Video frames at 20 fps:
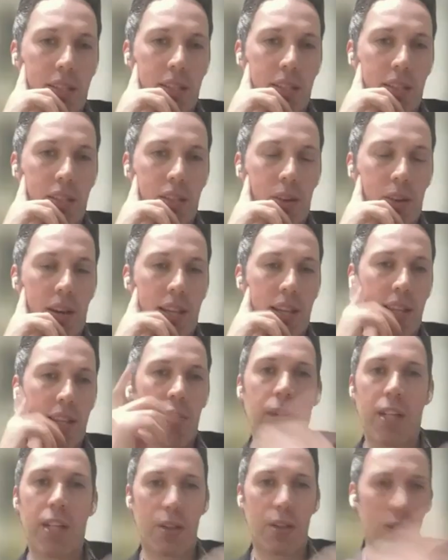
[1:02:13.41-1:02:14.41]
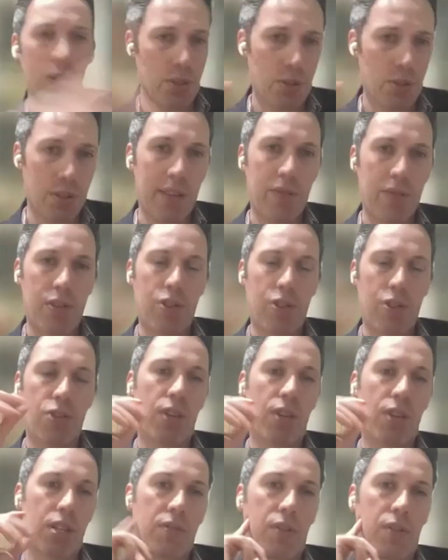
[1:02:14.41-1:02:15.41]
And so, right. I think we can also leverage
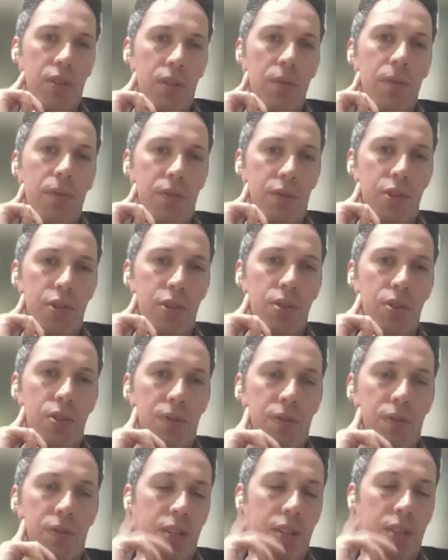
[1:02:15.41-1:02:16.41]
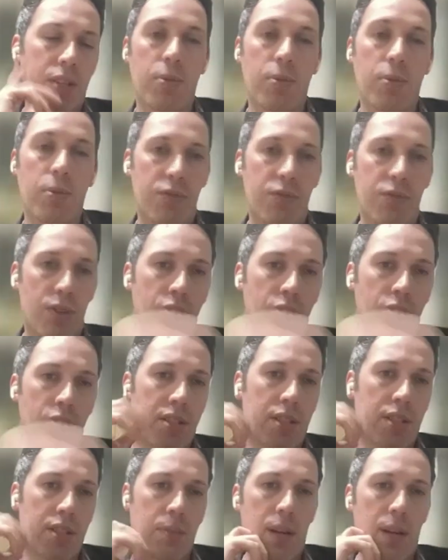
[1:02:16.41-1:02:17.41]
trust for for for in terms of
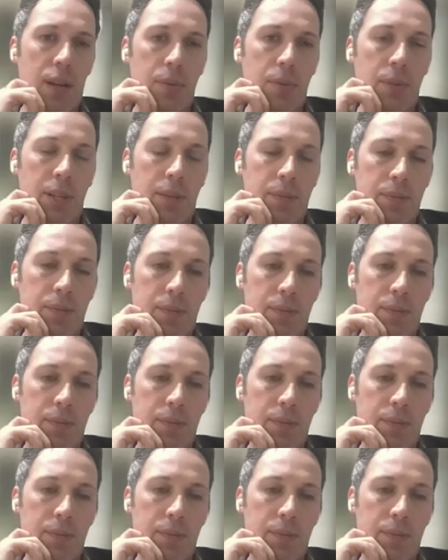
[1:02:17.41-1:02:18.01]
addressing the problem. Yeah.